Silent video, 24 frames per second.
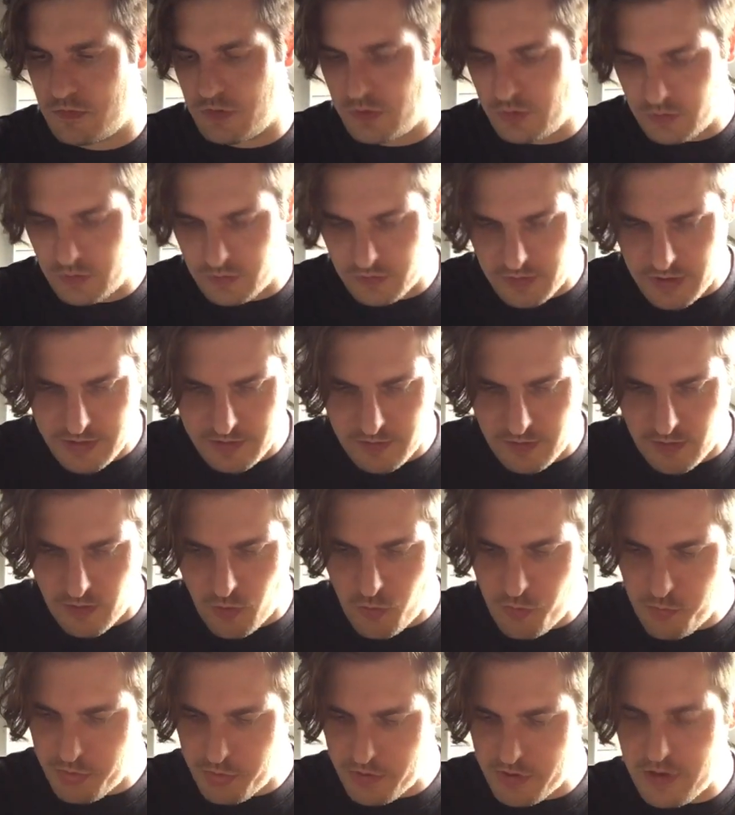Looks like they
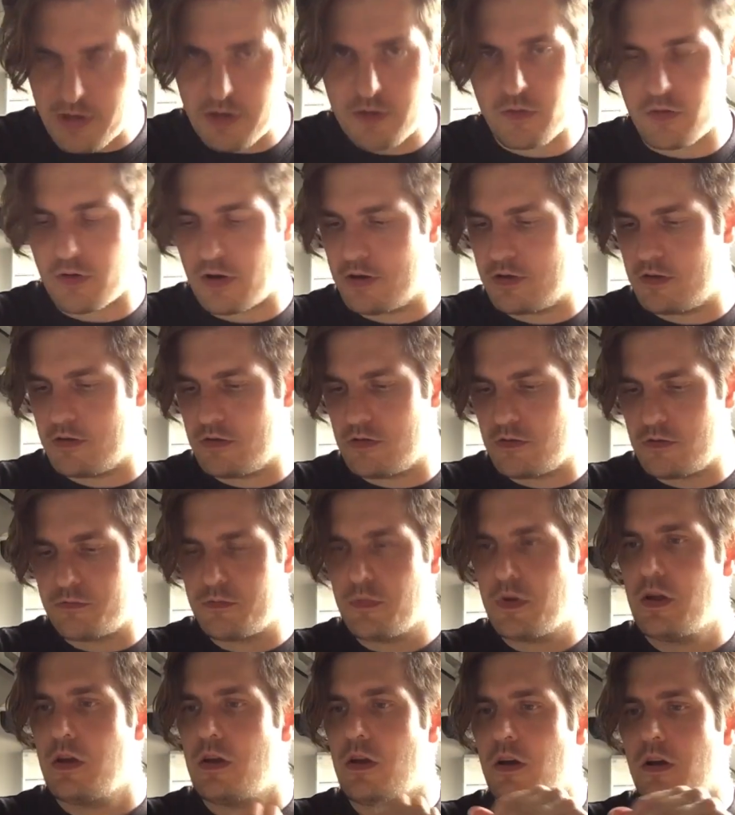opened it, or I don't know,
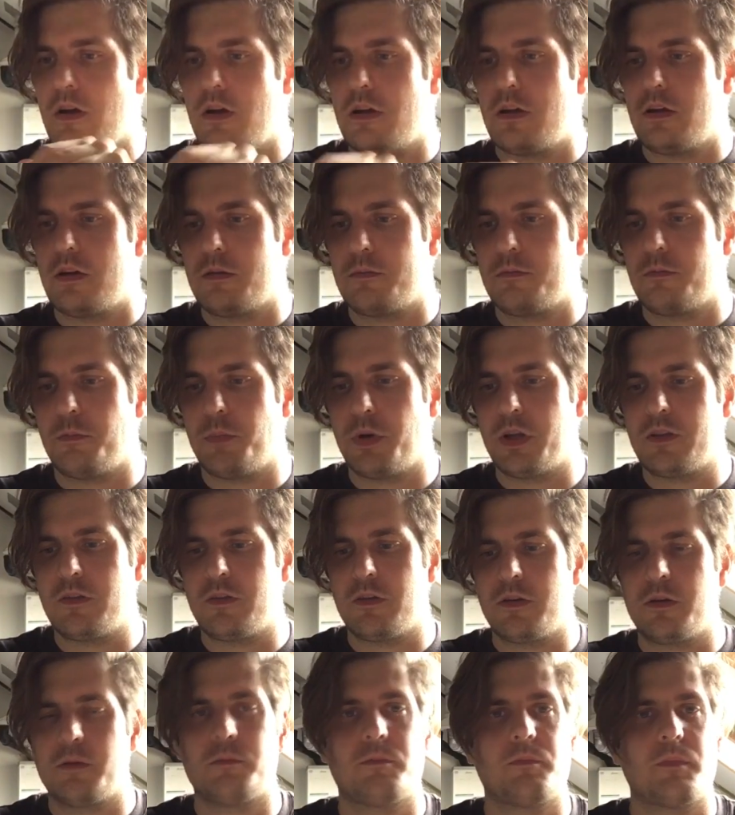but
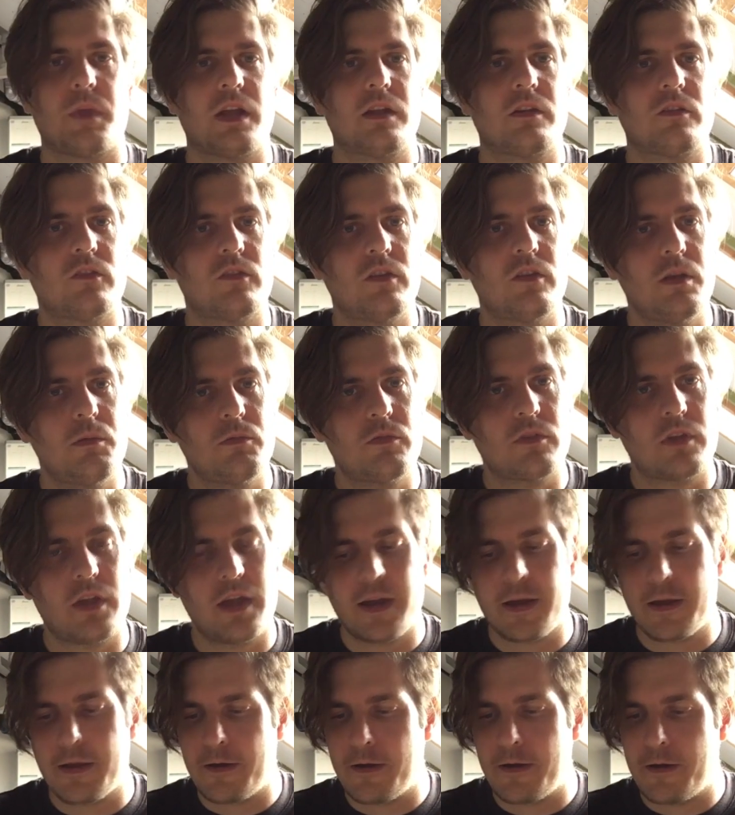it seems
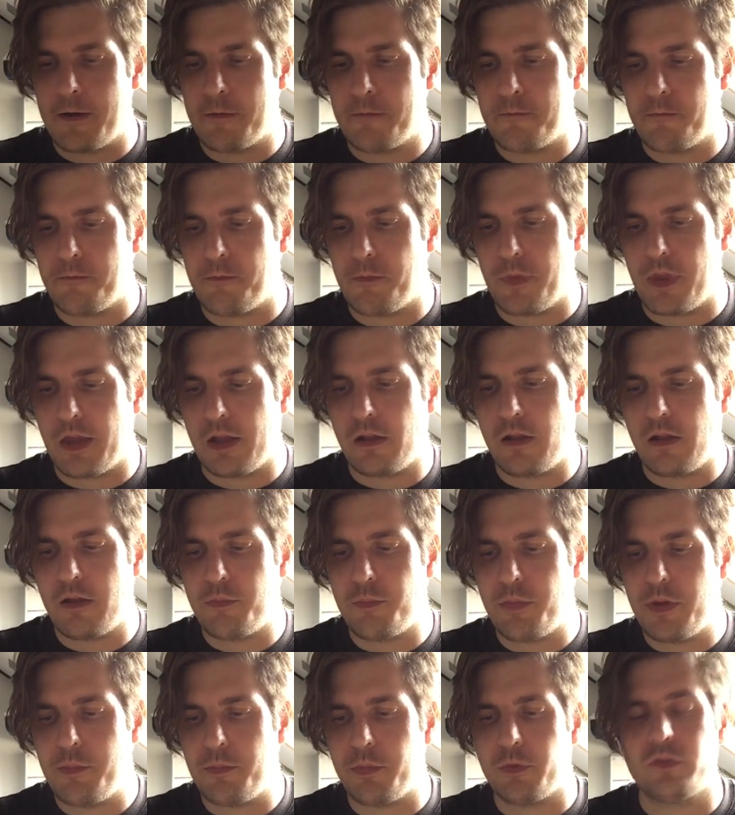like a lot
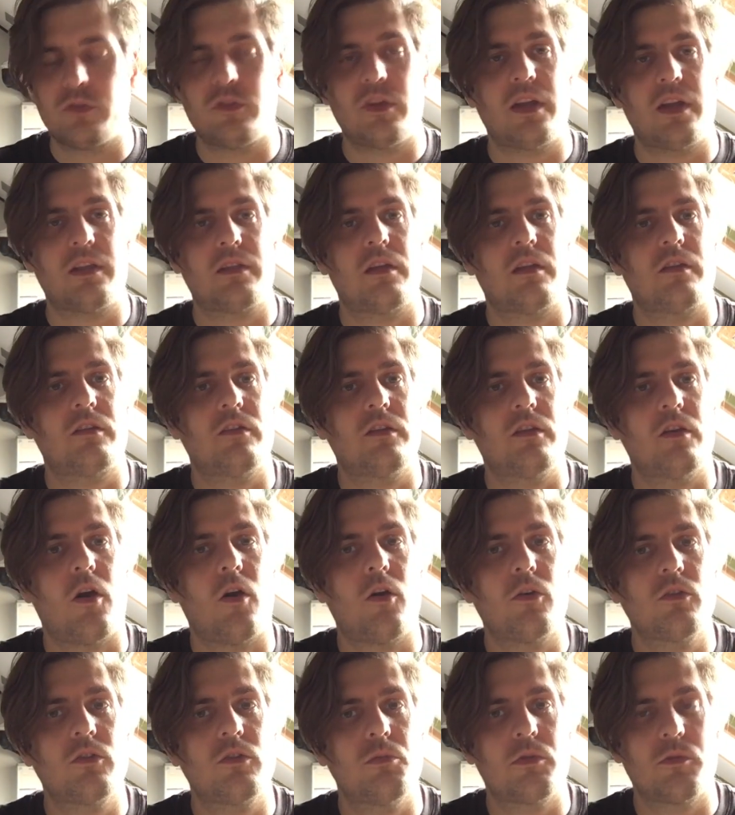of people said that the
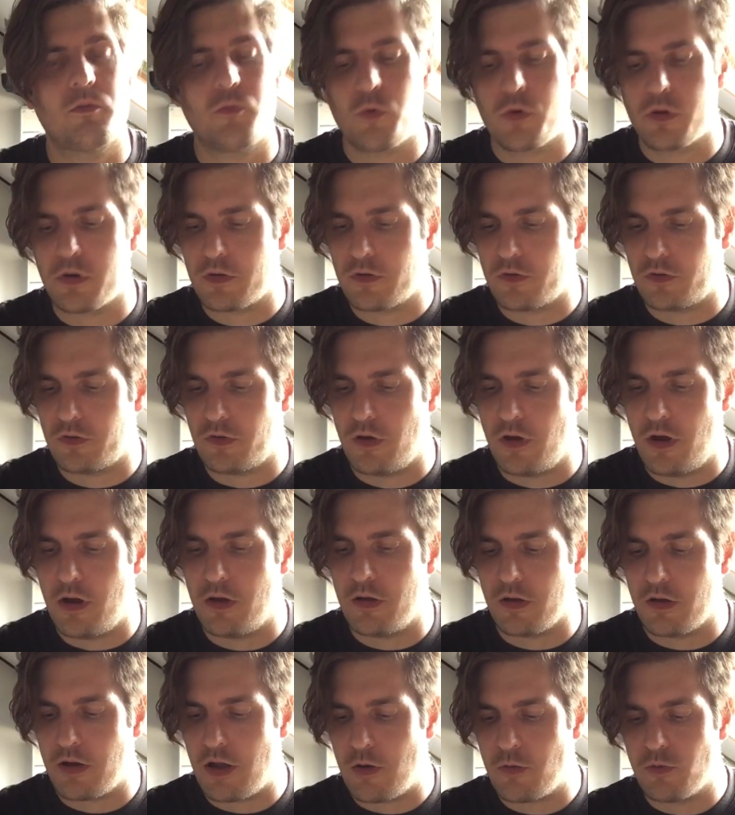Ultimate Works
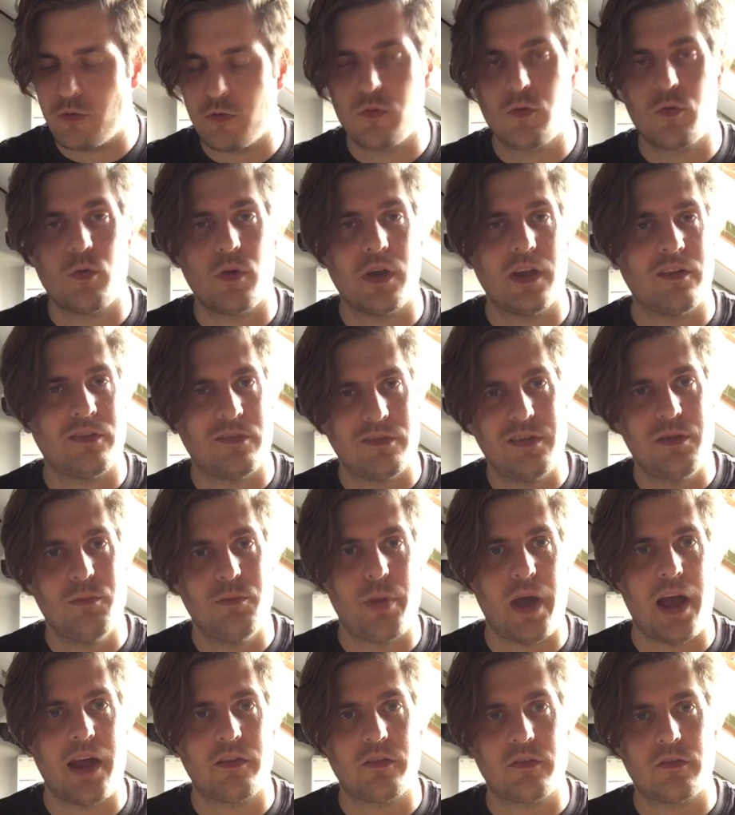Count Dooku is the
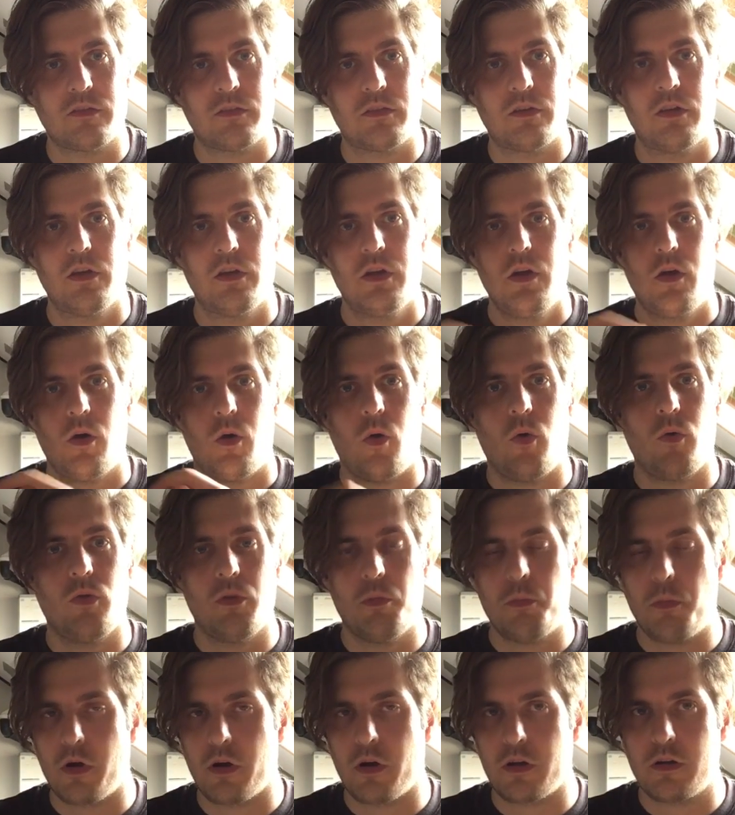best on
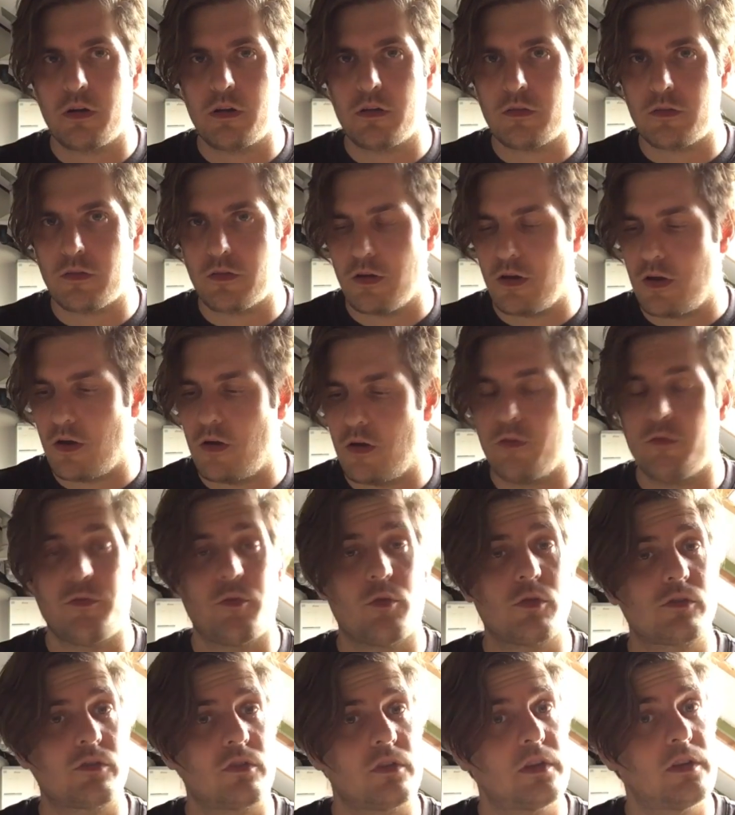the market.
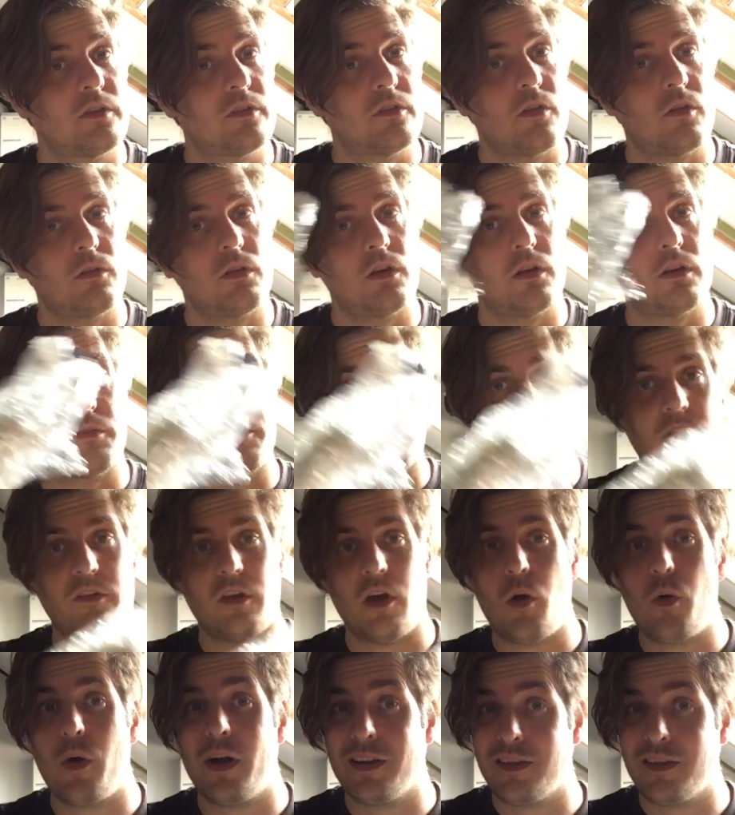Unfortunately, it's no longer for sale.